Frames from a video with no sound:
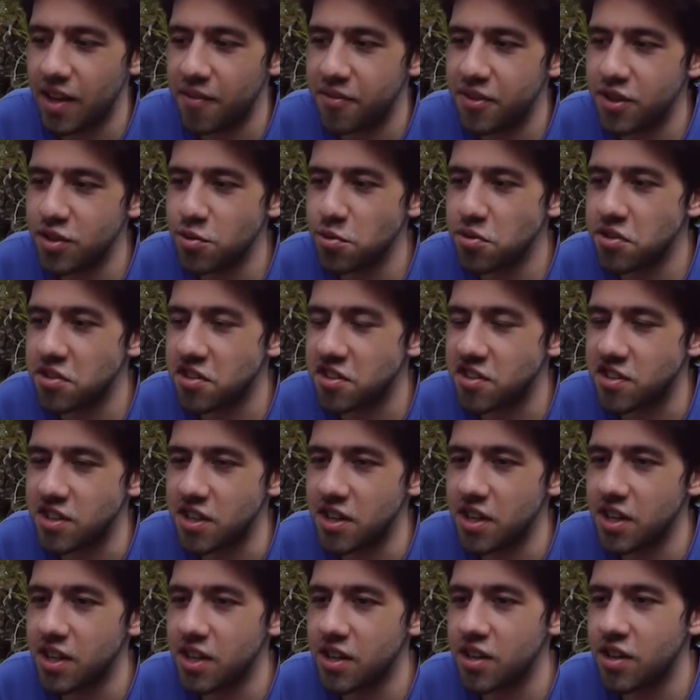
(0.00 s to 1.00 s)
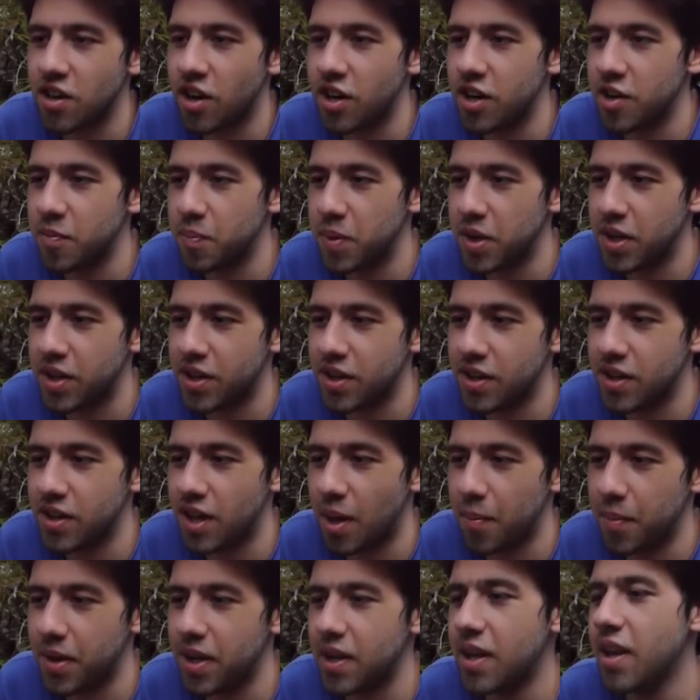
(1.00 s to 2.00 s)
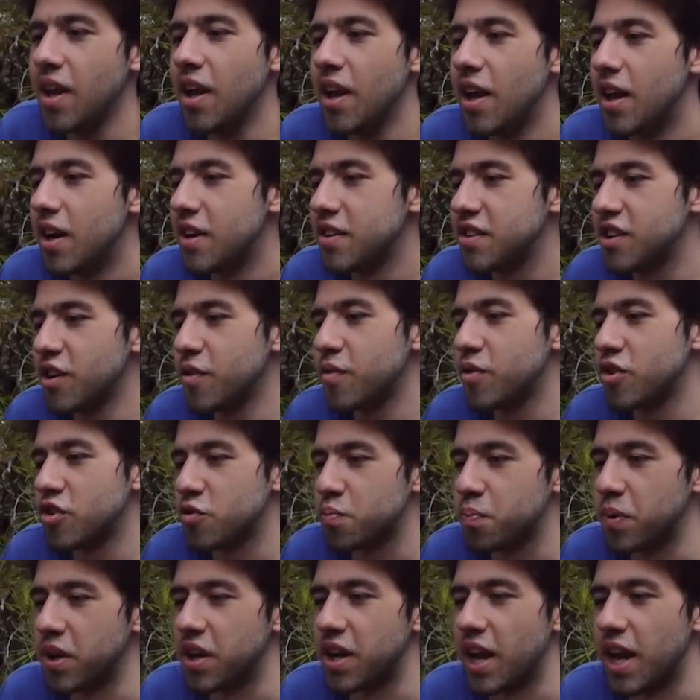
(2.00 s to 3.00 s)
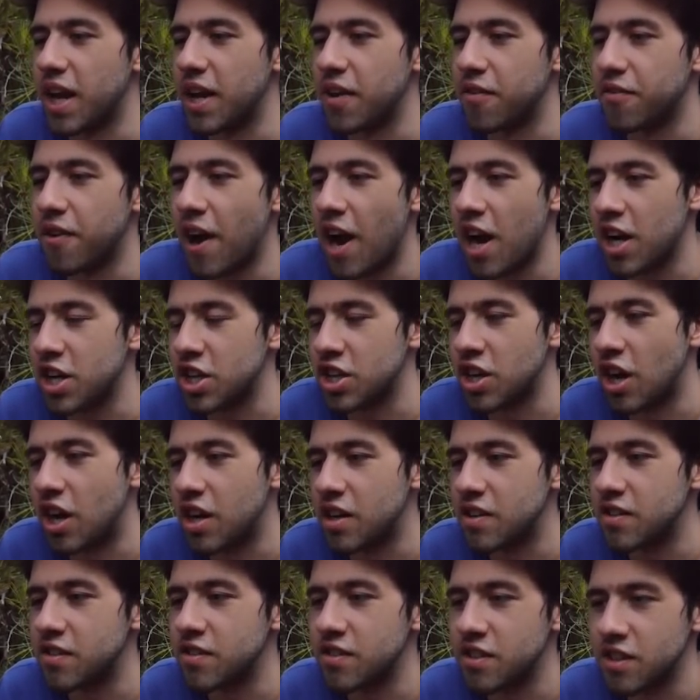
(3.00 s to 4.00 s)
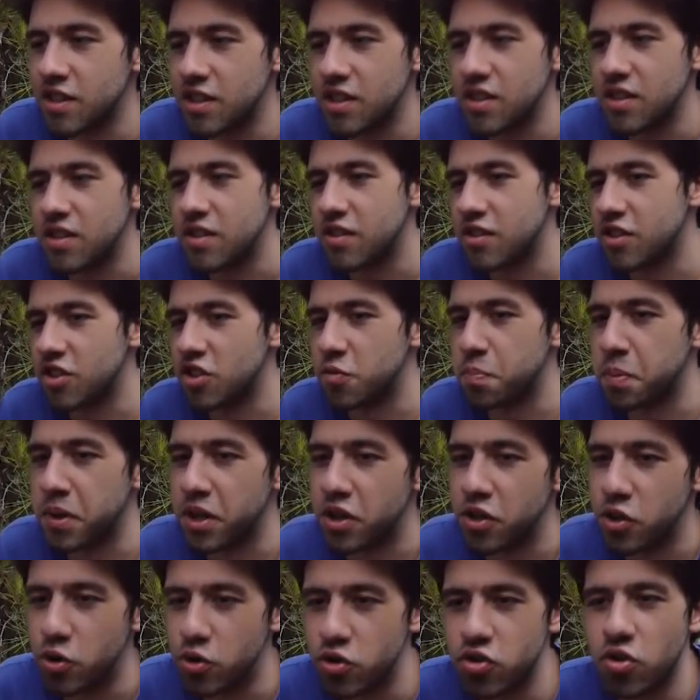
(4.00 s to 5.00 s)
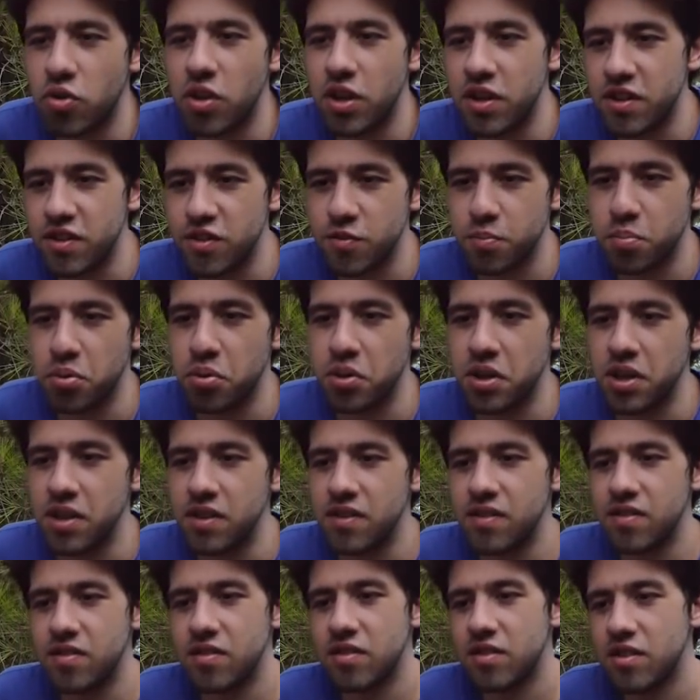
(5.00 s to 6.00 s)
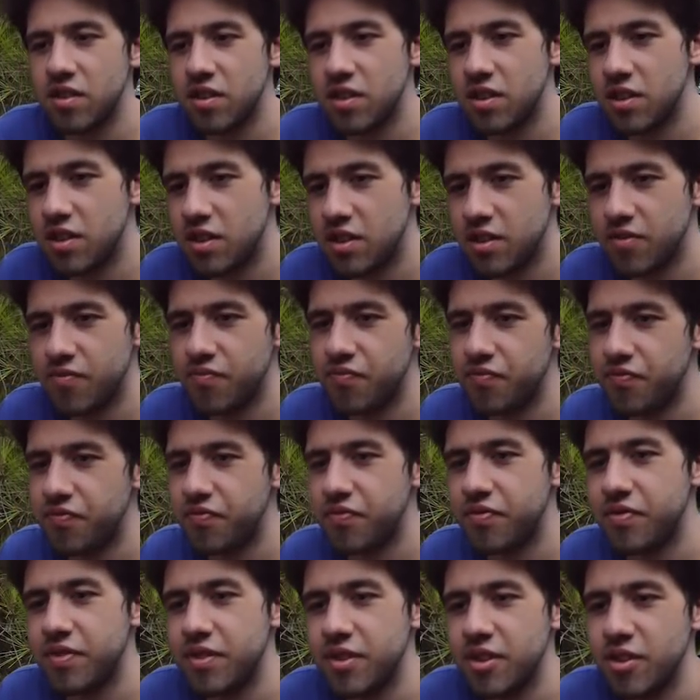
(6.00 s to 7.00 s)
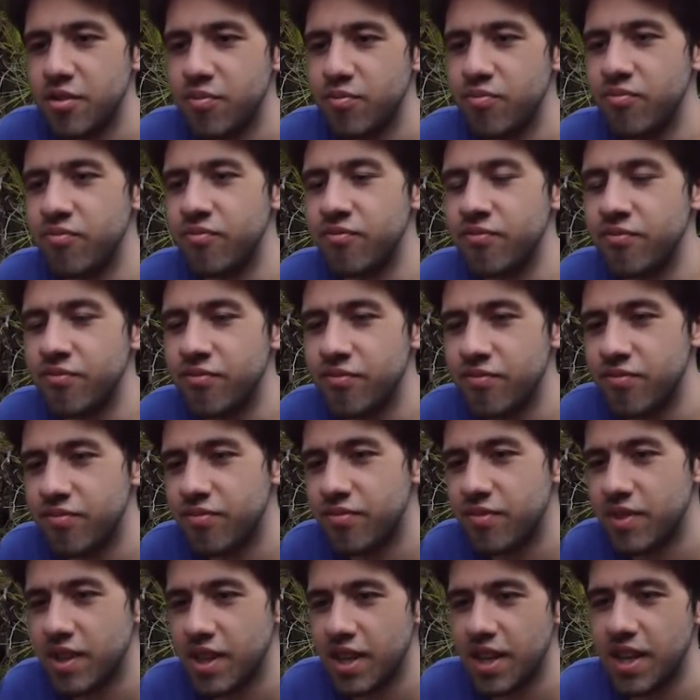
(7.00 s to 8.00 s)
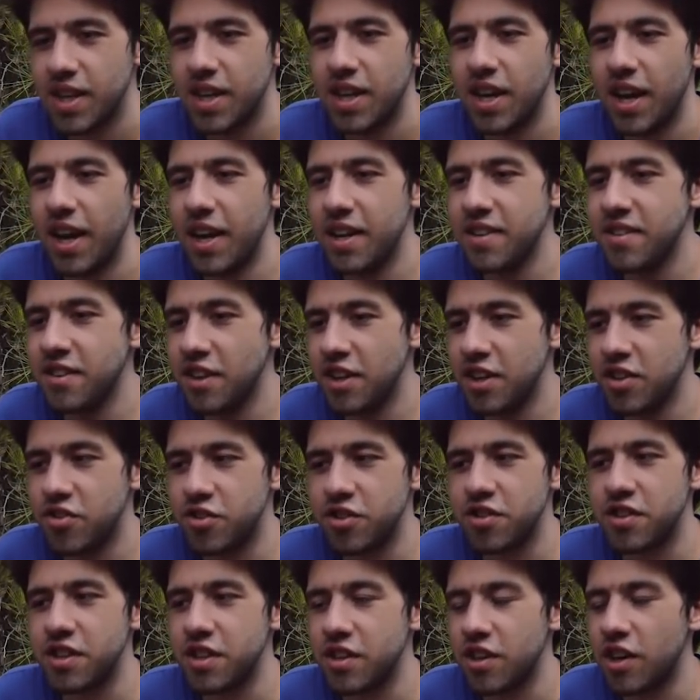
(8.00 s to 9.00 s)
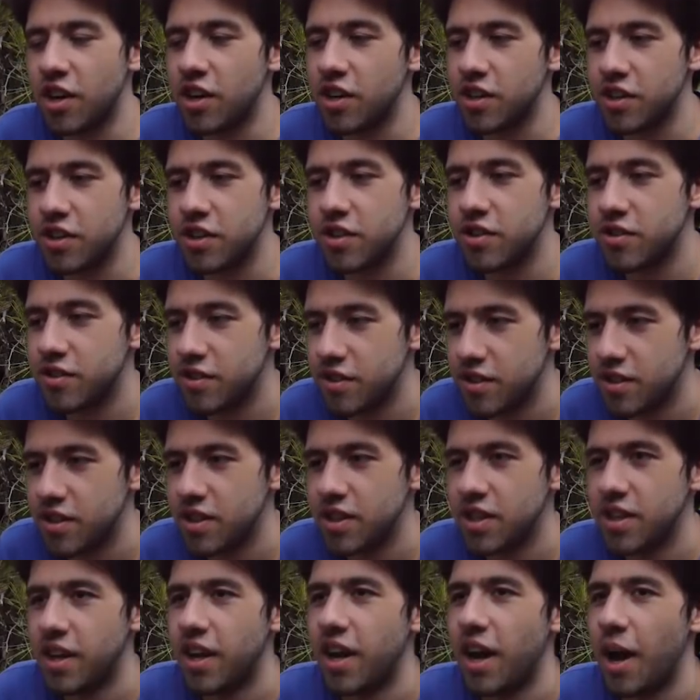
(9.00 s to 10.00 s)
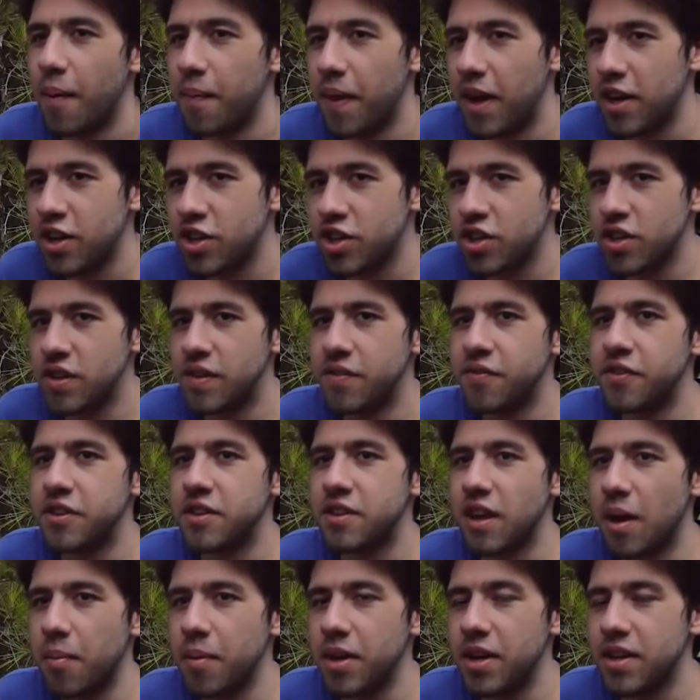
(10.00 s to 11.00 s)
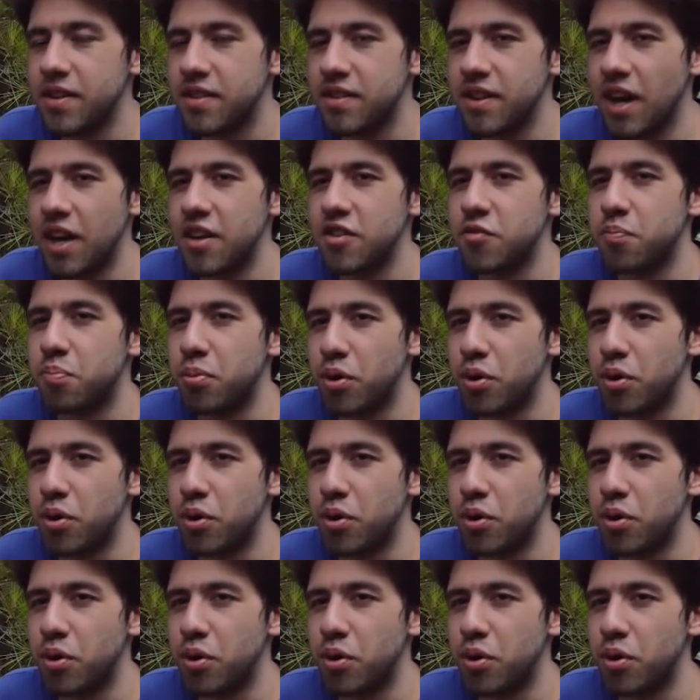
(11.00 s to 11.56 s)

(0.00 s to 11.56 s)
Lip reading: if this was a Syndicate card, it'd be good. I mean, this could just be in any faction, honestly. This could just be a neutral at this point. It is an interesting card, though. I'm not sure if it... I mean, it's not as